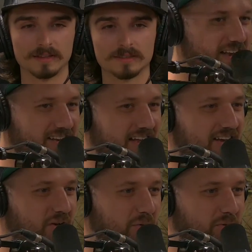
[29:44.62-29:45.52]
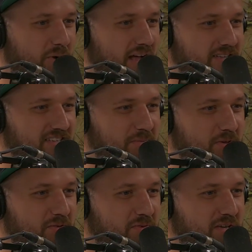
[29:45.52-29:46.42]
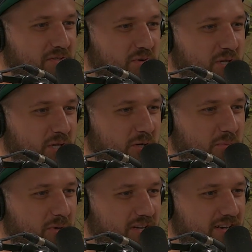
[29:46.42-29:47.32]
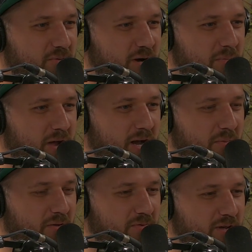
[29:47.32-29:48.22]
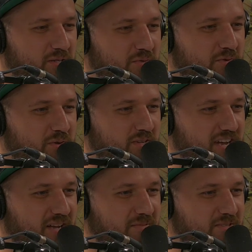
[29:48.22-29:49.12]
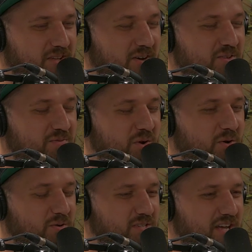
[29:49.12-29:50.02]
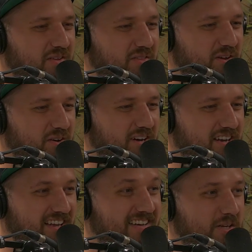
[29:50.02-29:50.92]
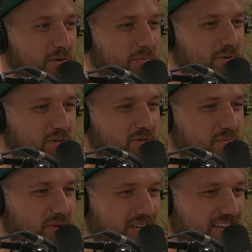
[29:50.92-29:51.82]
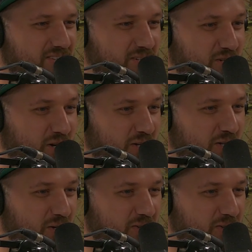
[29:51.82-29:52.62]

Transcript: I did go through an ICP phase for a little bit where I painted my face a few times. There's photos out there and in yearbooks of me as a juggalo.